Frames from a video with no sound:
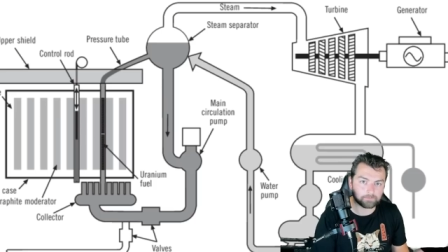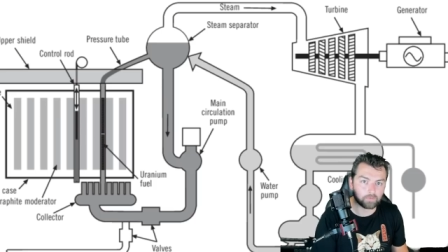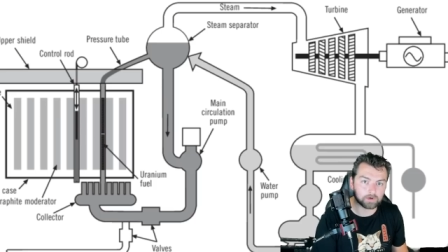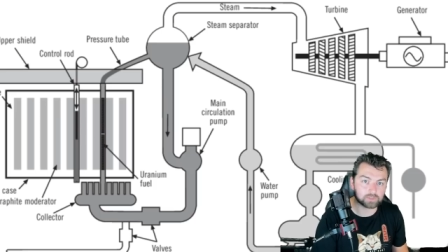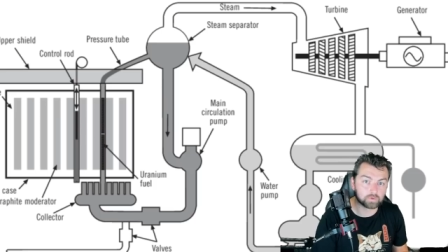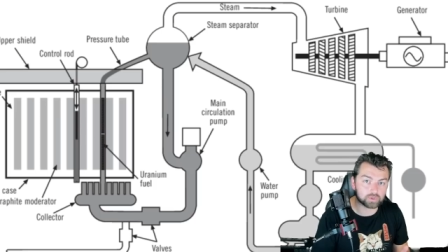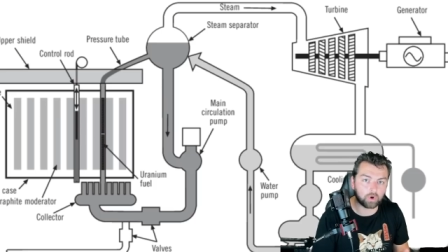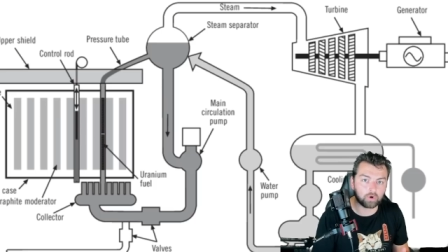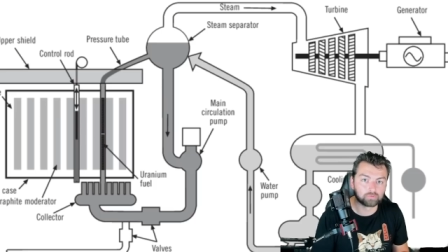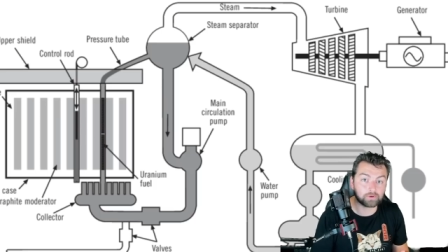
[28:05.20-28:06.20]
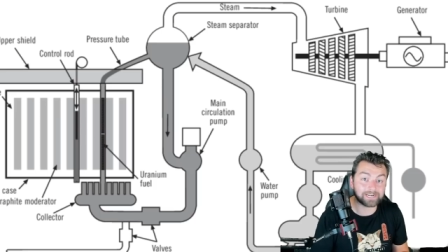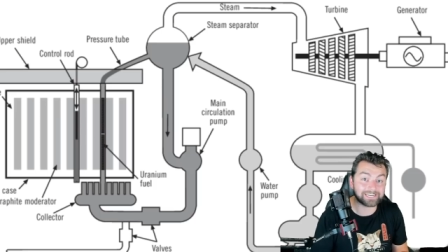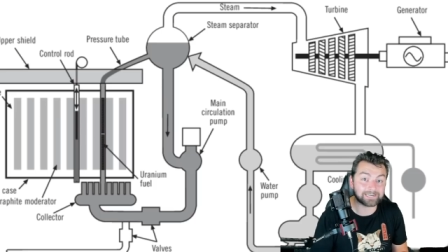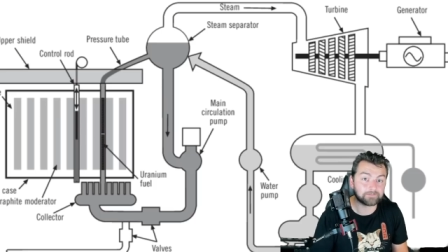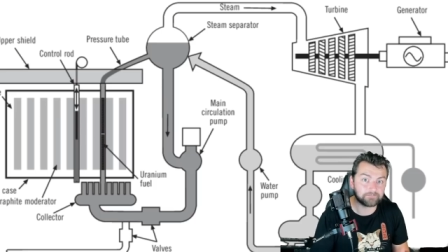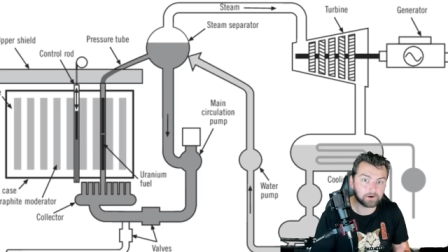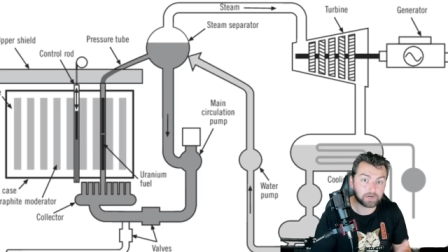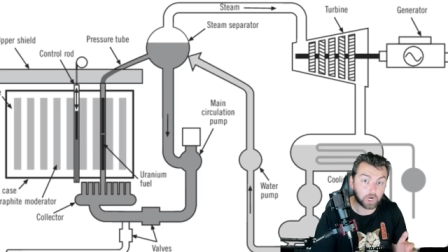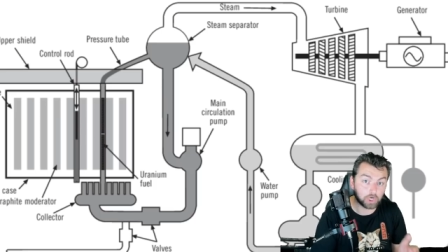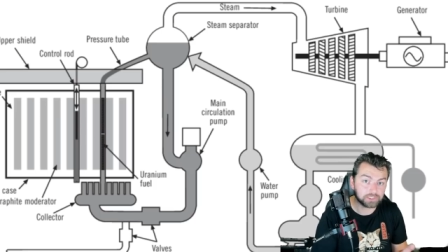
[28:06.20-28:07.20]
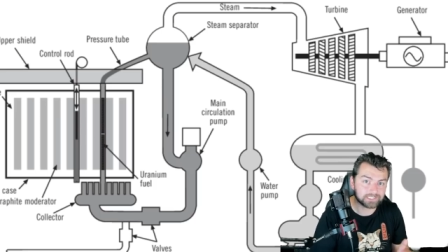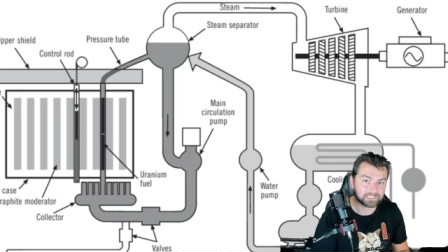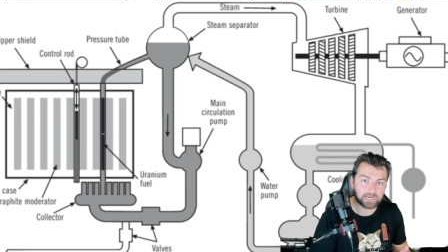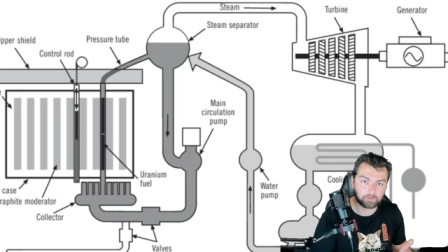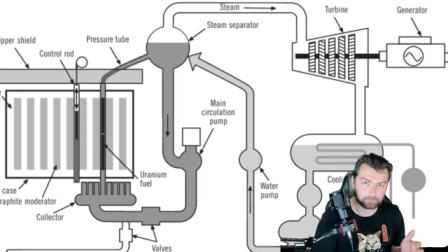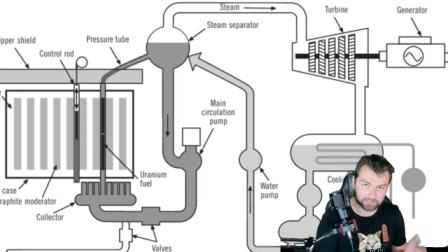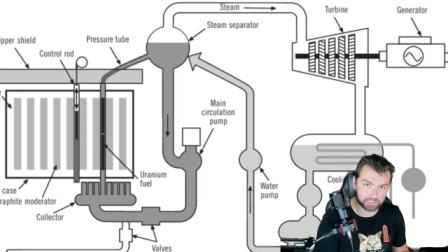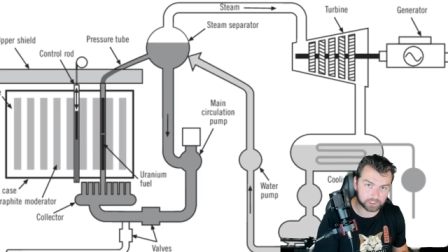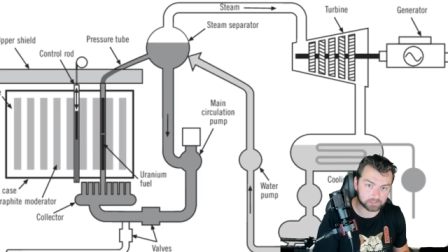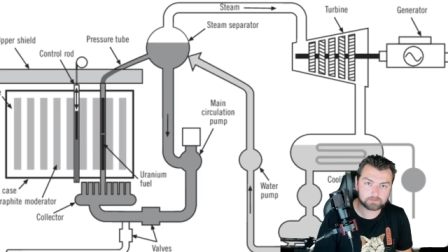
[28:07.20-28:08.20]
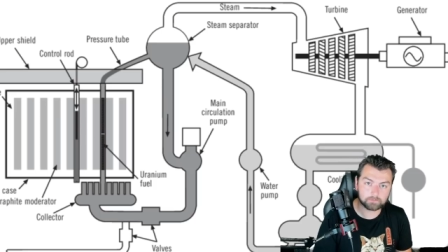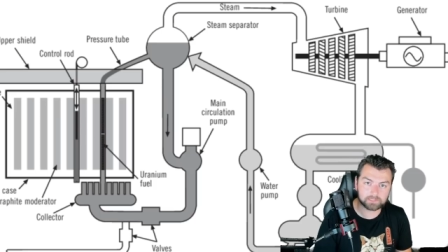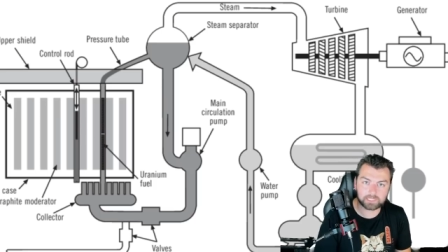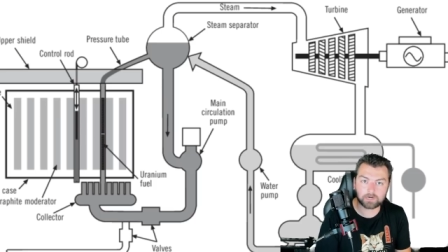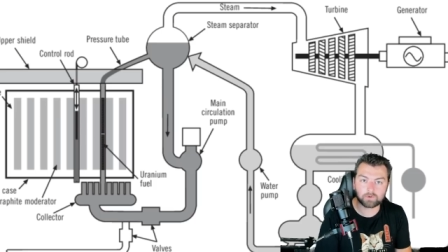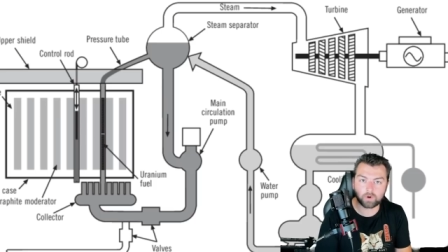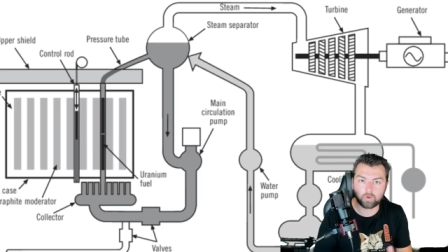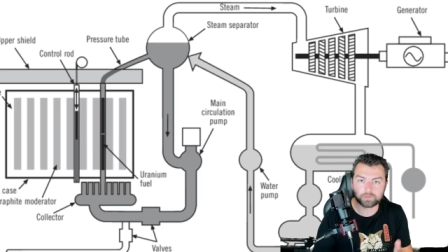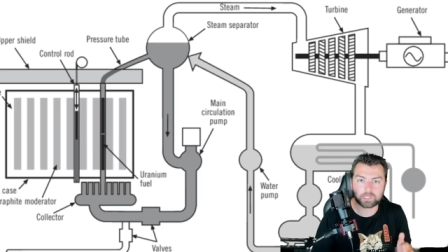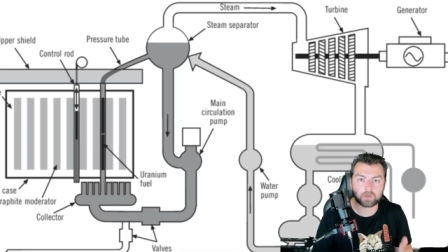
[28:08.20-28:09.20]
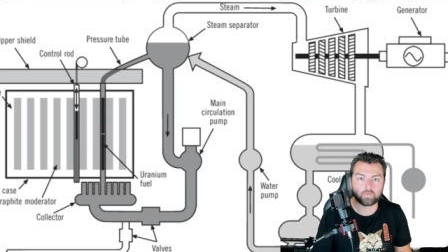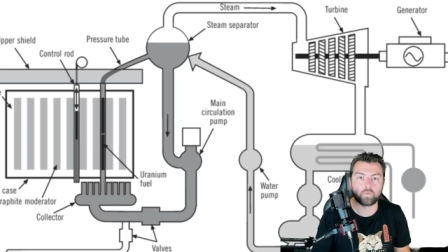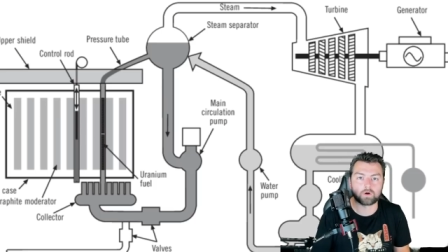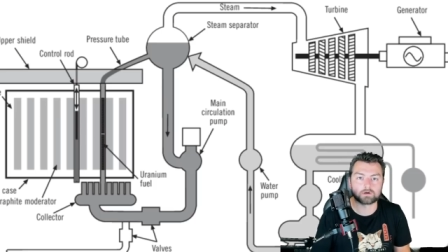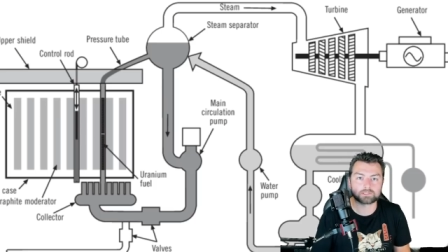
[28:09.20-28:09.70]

point was already in a very unstable position. But then it would only get worse